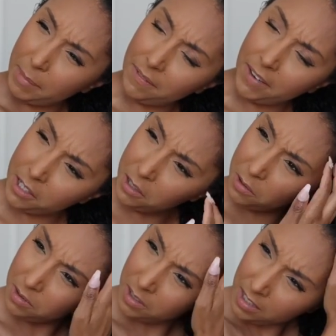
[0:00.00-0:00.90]
I mean, if I
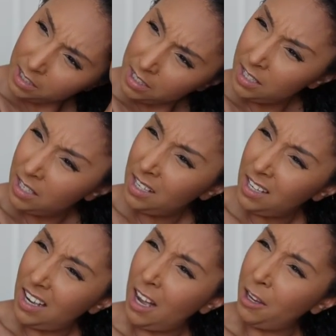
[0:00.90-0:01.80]
do,
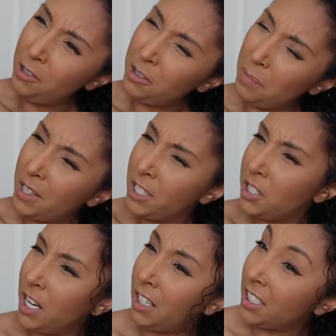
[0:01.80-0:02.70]
I'll usually put a
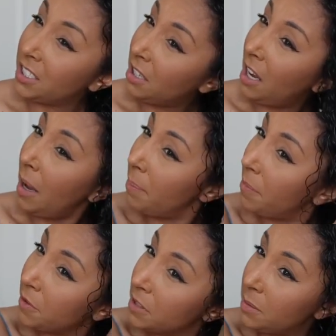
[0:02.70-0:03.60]
gel on top
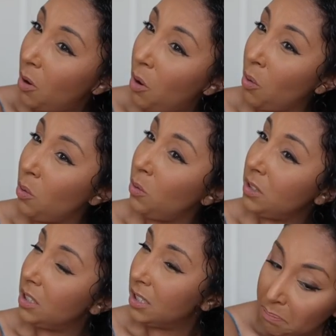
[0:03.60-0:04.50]
for some
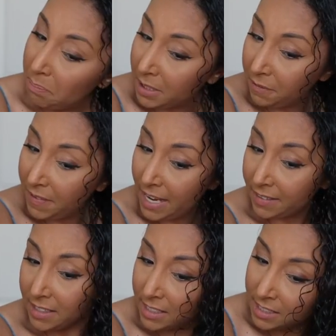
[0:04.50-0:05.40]
hold, but the fact
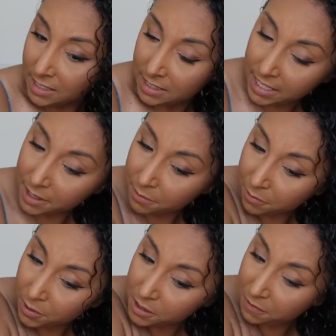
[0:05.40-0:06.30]
that this is saying
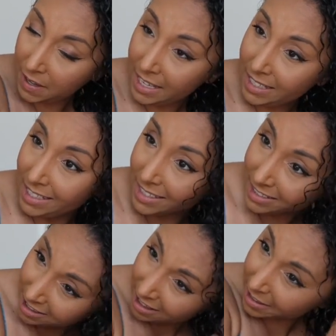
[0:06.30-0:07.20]
frizz fighting and
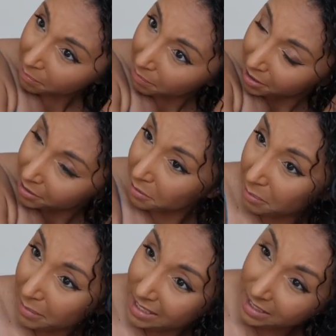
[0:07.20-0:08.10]
talking about
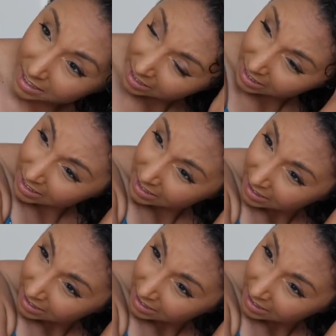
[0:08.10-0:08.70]
humidity,